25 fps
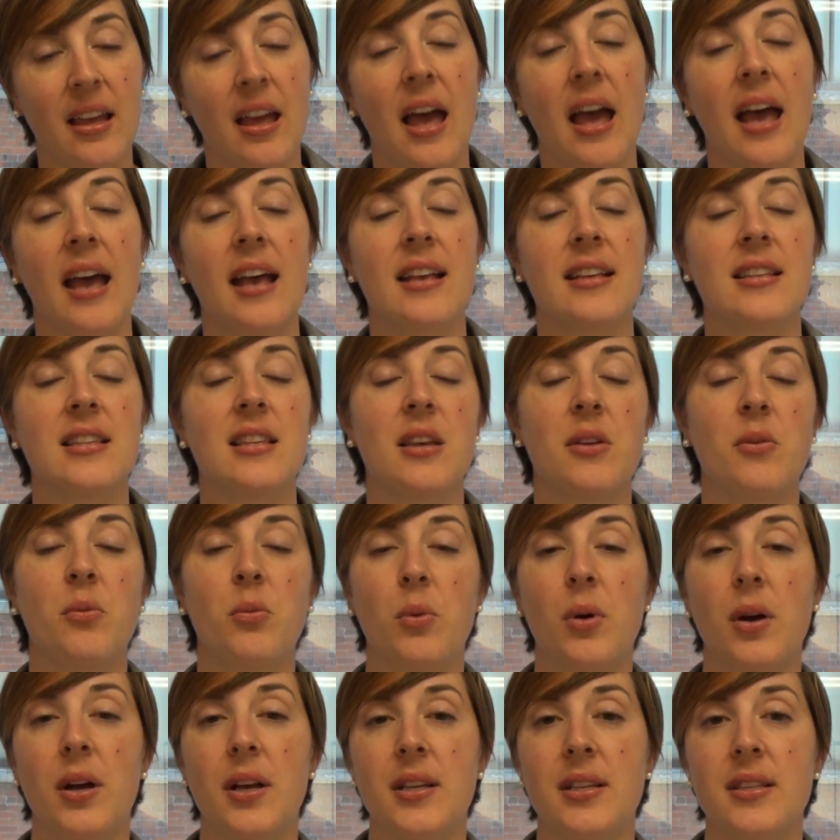as it
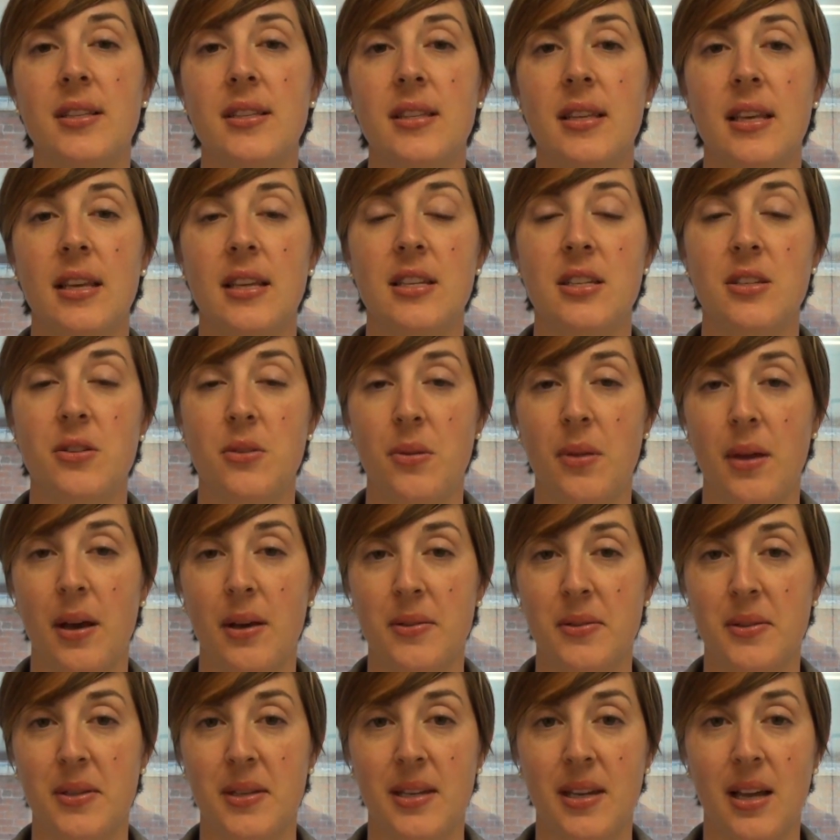was in
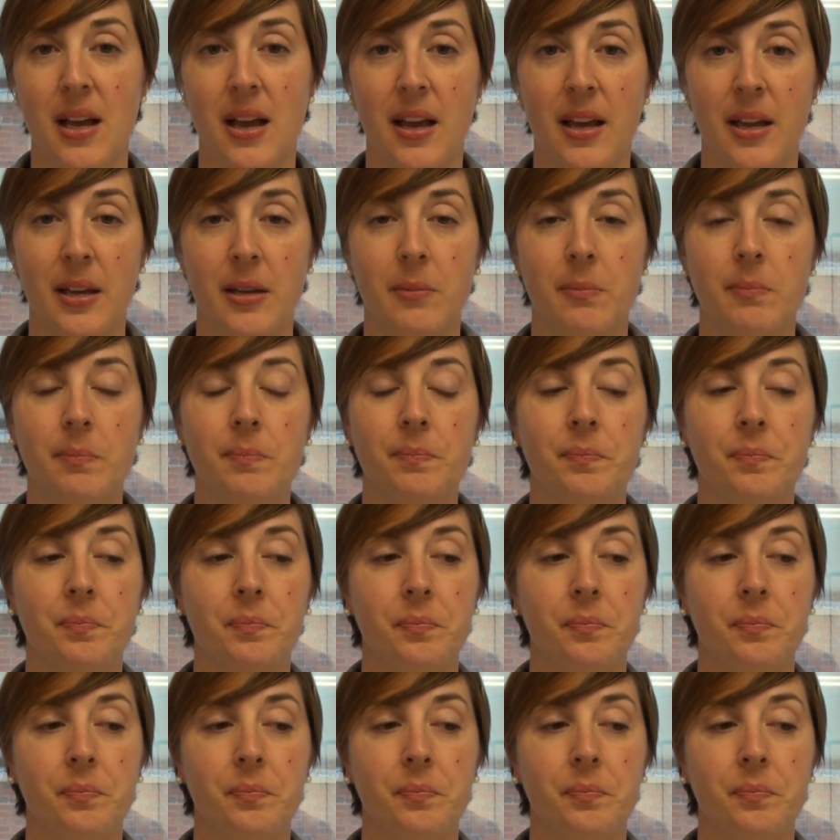2009.